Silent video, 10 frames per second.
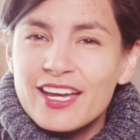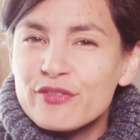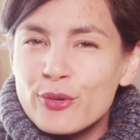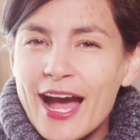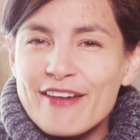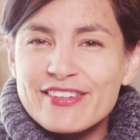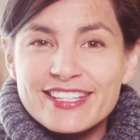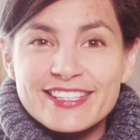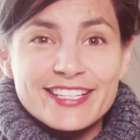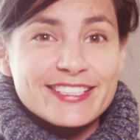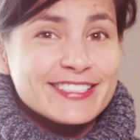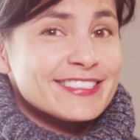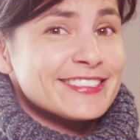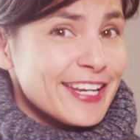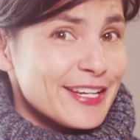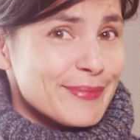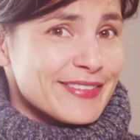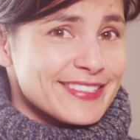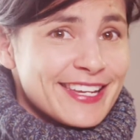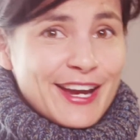If you have anything to say
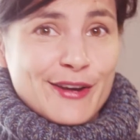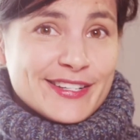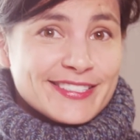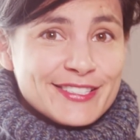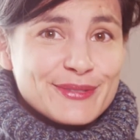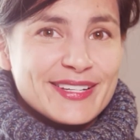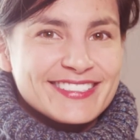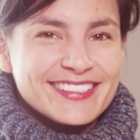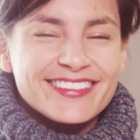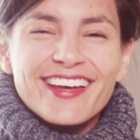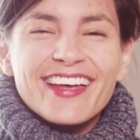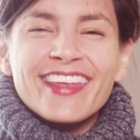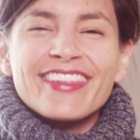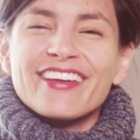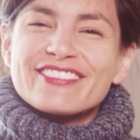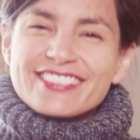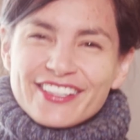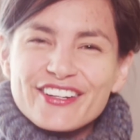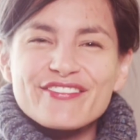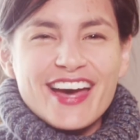about this hairy situation, I'd love to
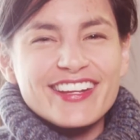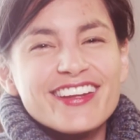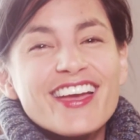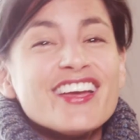hear about it.